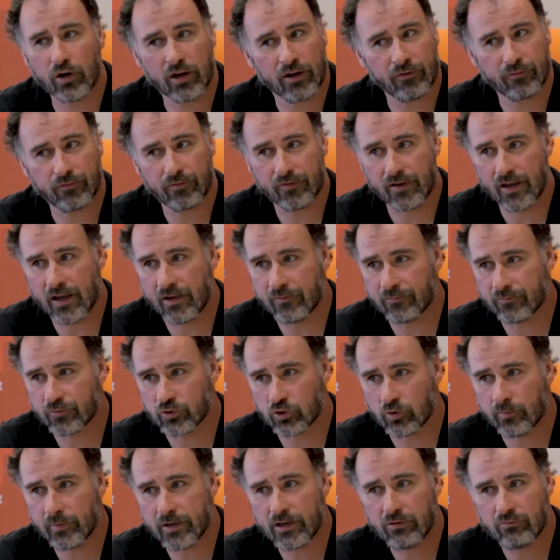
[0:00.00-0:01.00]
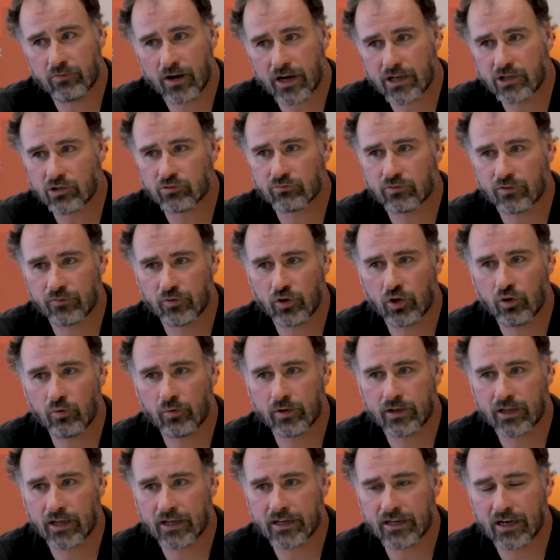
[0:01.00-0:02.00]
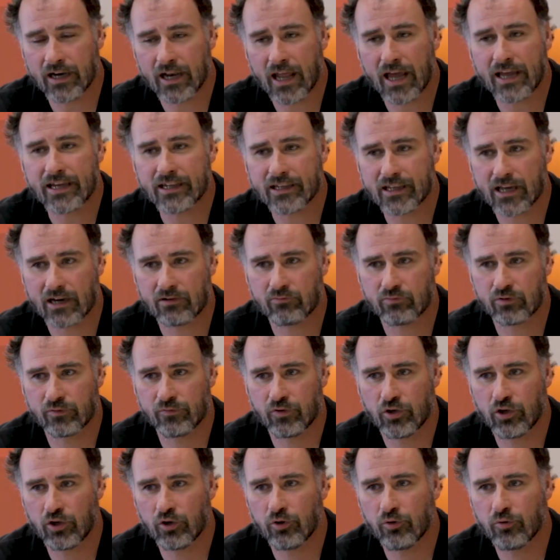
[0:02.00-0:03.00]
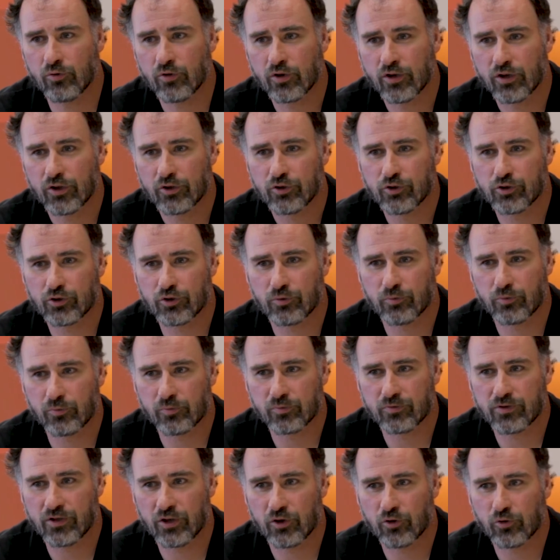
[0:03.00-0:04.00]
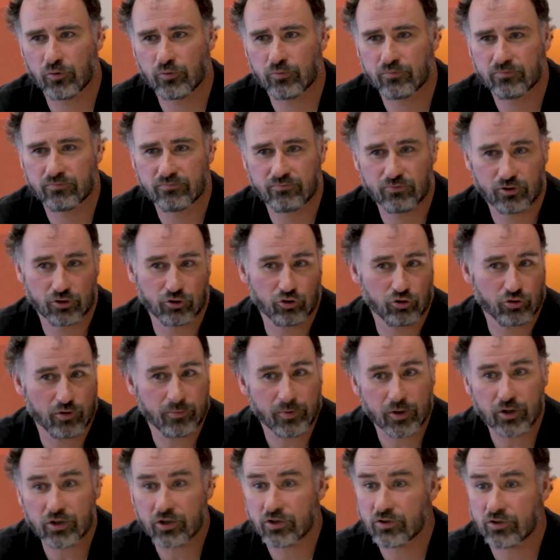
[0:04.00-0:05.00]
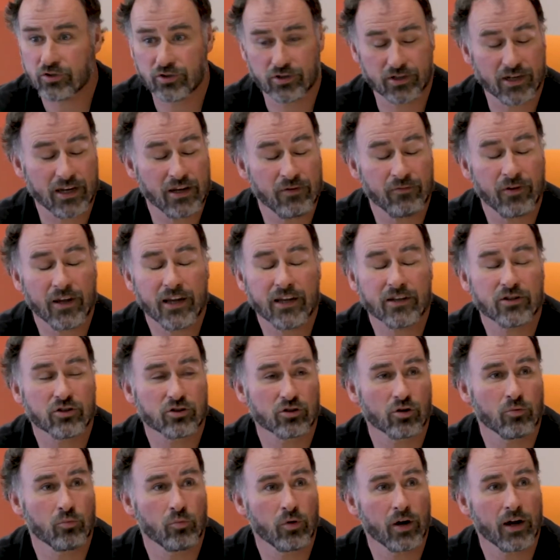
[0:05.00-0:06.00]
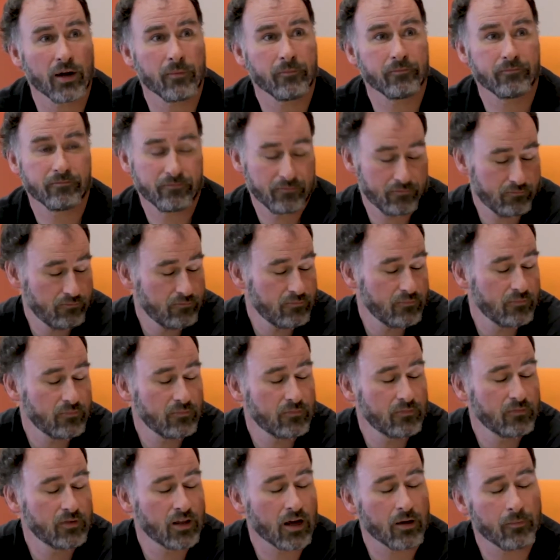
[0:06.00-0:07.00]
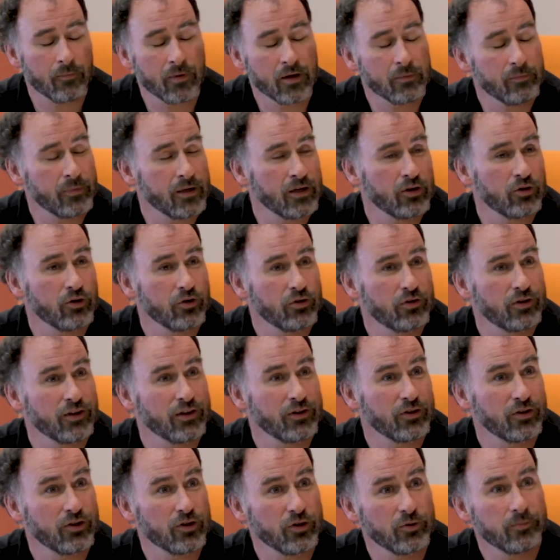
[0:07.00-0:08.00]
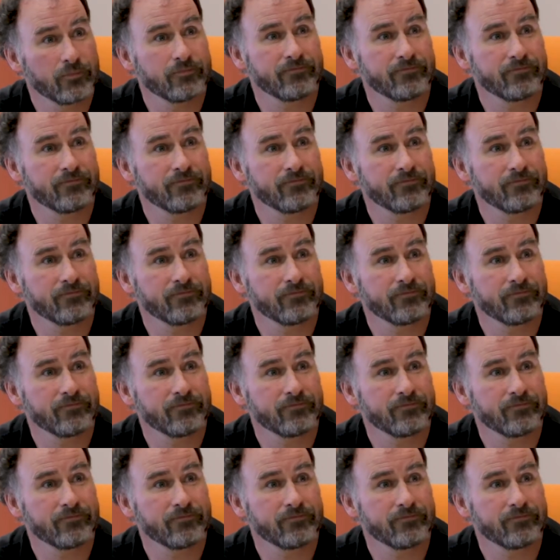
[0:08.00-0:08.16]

if somebody writes a review and they'd like that review to, contribute to the CV in some way, that might be a good thing to do.